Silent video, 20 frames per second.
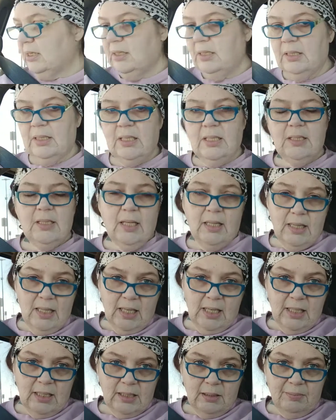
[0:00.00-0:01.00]
Just because I
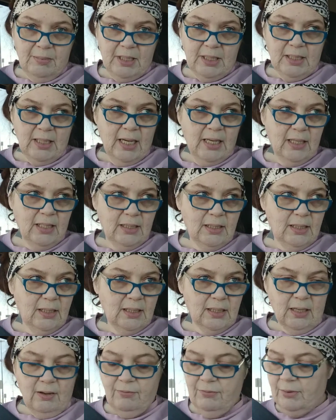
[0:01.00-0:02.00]
think it's my
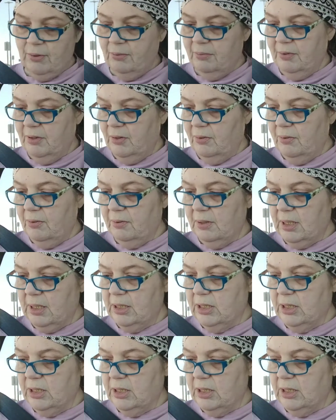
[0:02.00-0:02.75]
sinuses. I feel real,